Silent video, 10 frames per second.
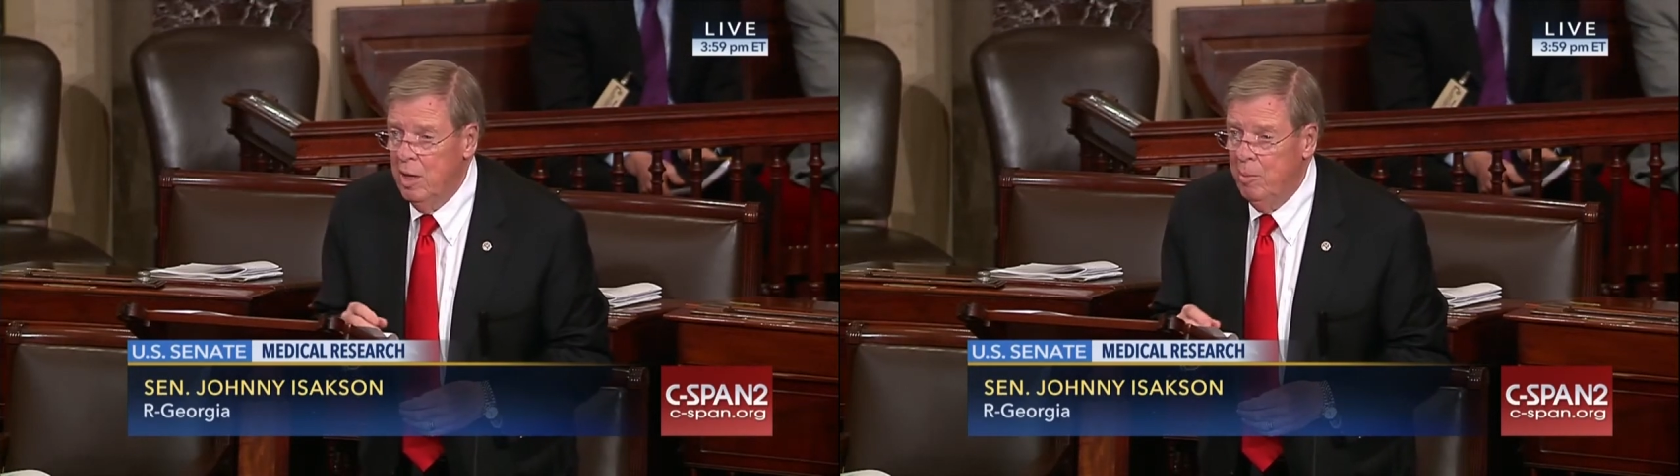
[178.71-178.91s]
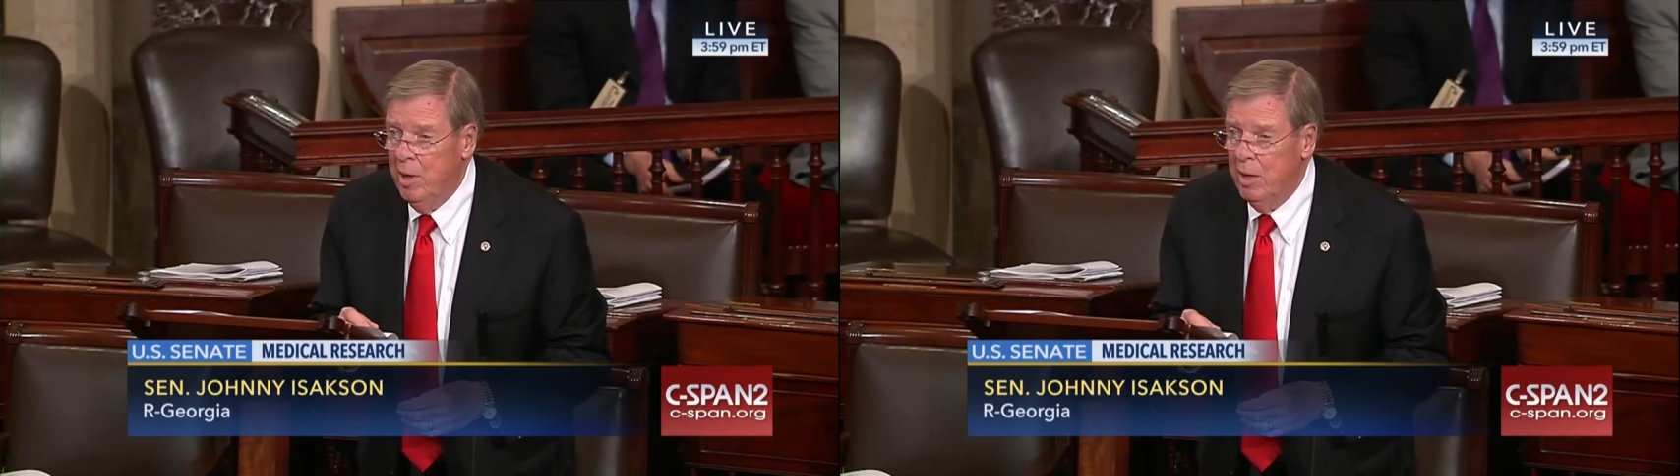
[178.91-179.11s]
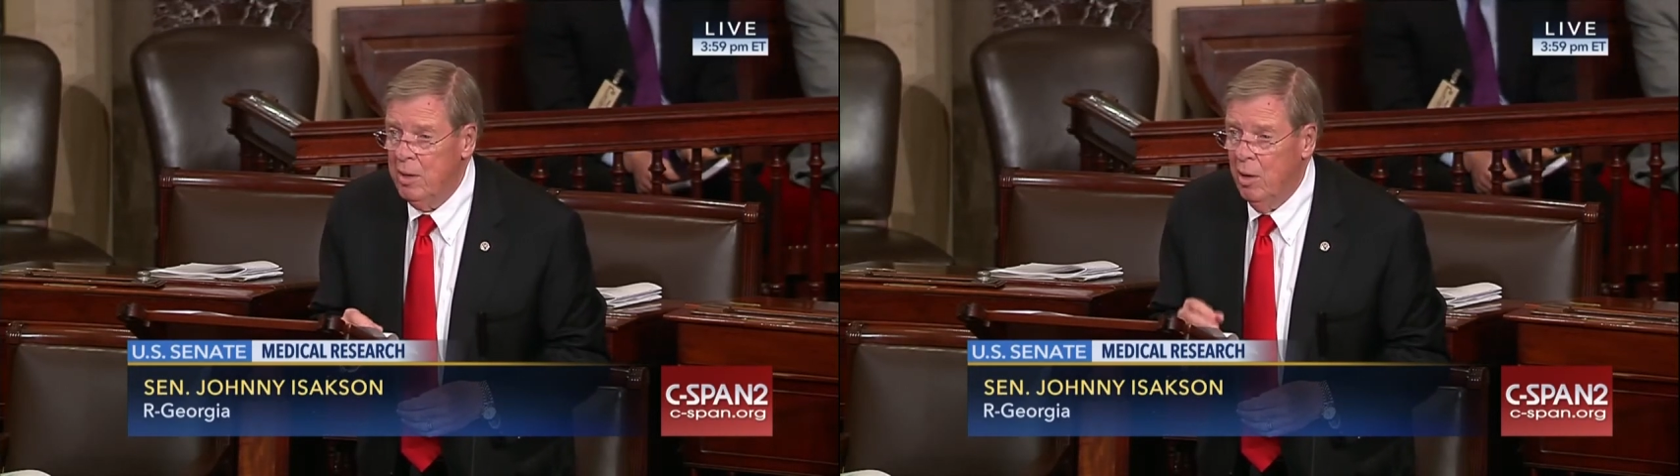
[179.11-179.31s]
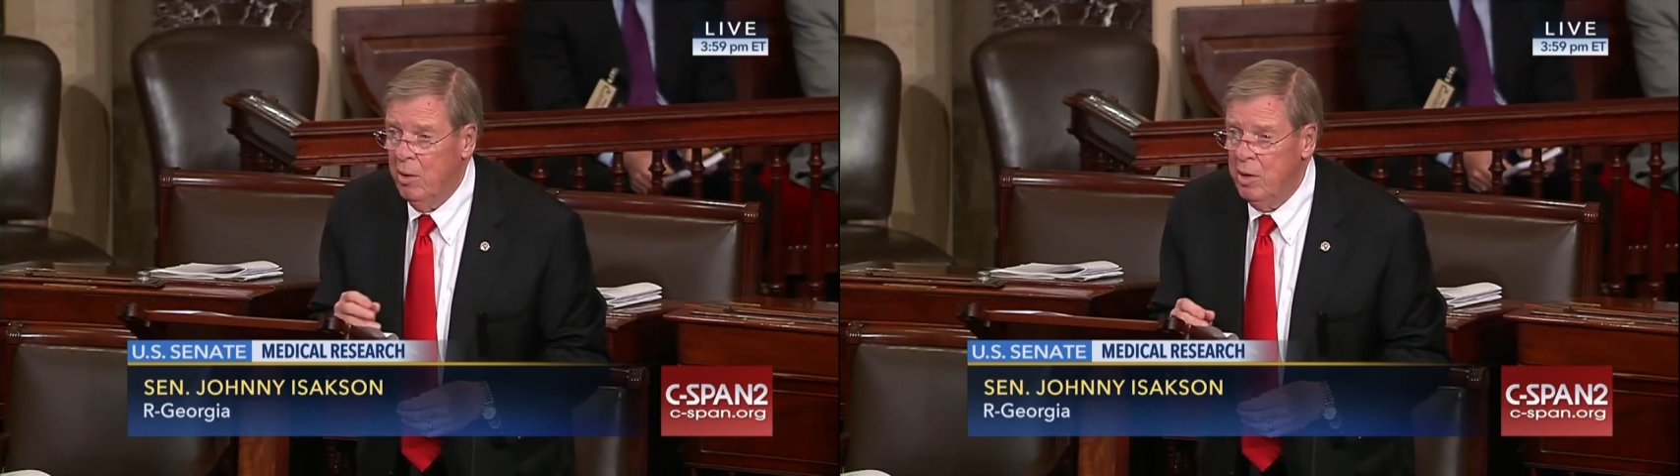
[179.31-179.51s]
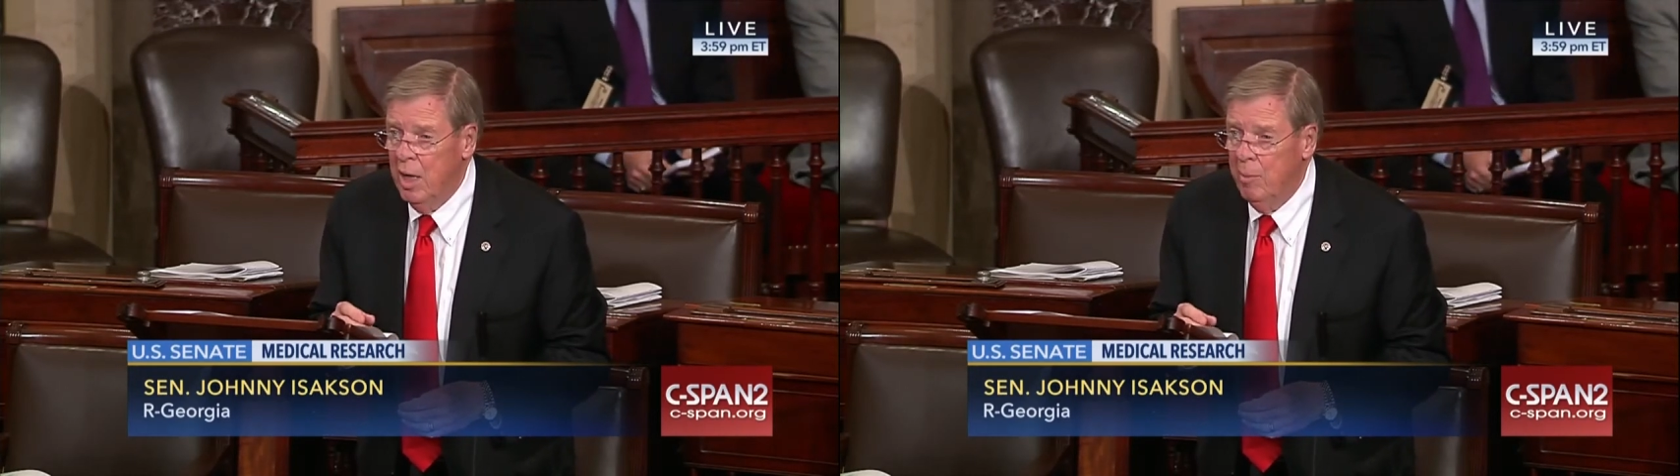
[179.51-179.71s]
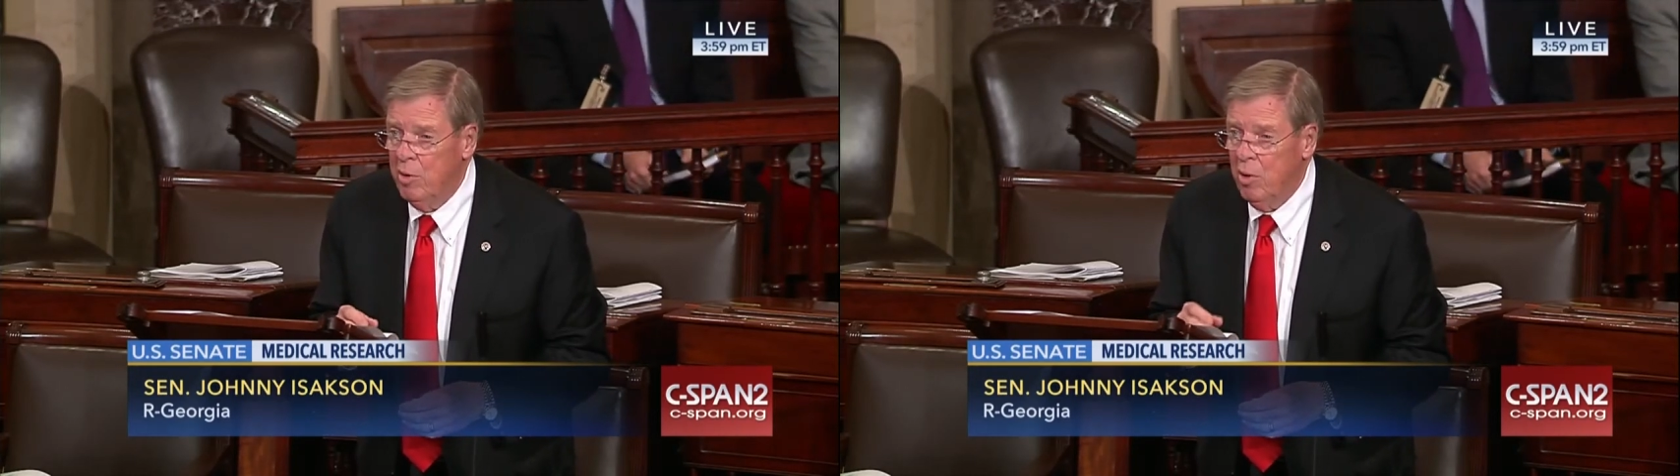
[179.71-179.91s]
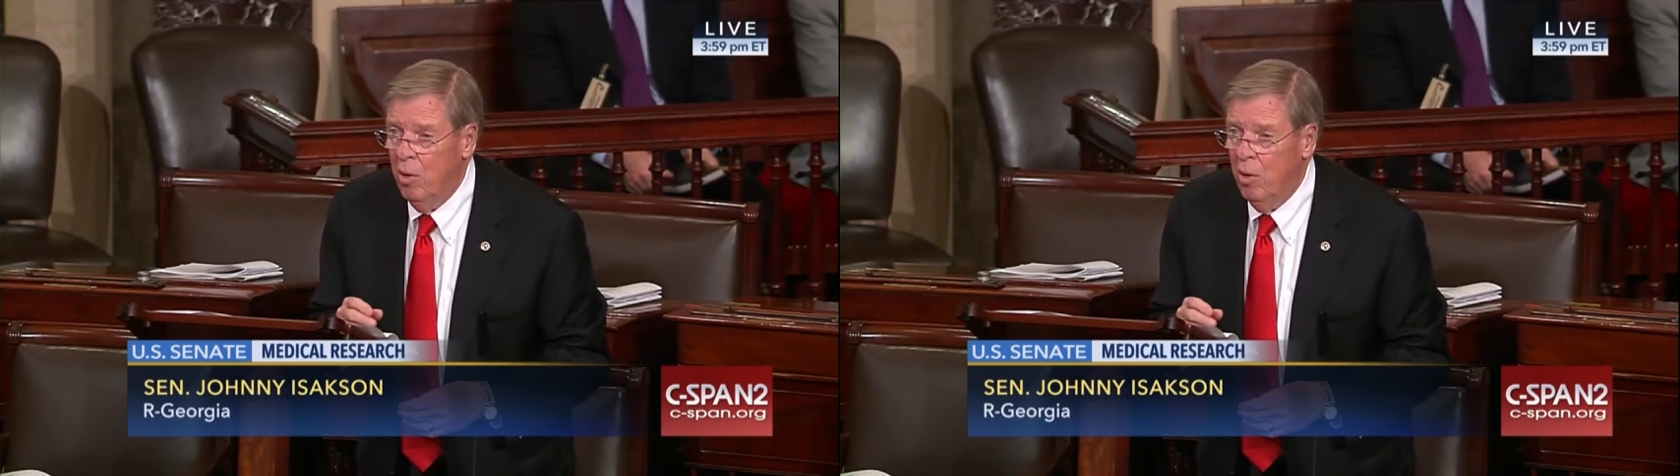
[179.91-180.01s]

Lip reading: MS, Alzheimer's,